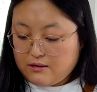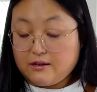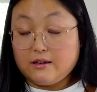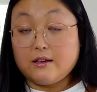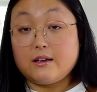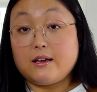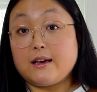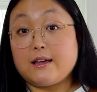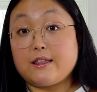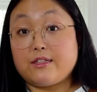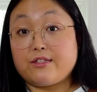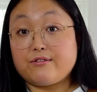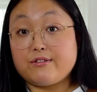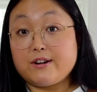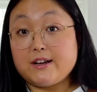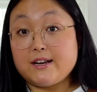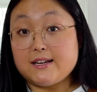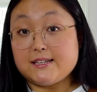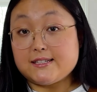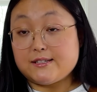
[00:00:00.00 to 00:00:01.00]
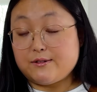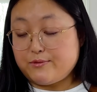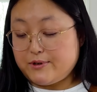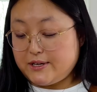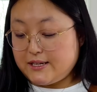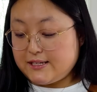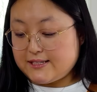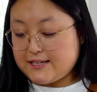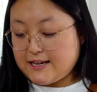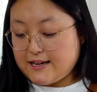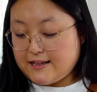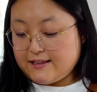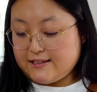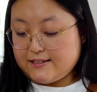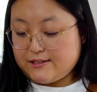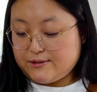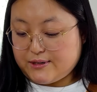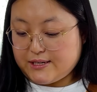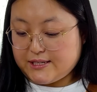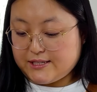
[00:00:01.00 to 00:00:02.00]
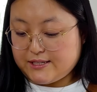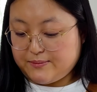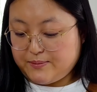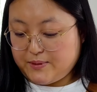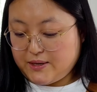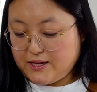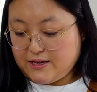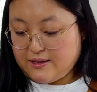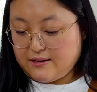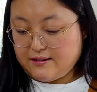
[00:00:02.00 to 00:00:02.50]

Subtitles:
You get 3 dozen wings out of this recipe.